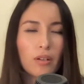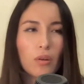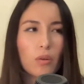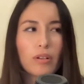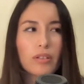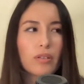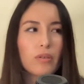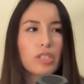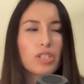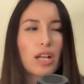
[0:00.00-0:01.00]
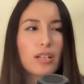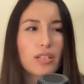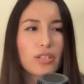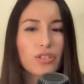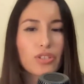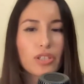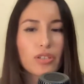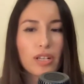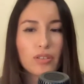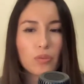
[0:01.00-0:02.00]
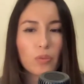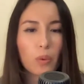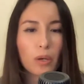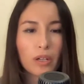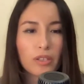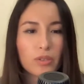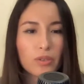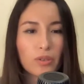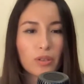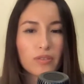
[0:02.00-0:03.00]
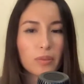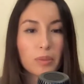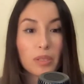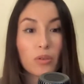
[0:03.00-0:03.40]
or a challenge and you had to work to solve something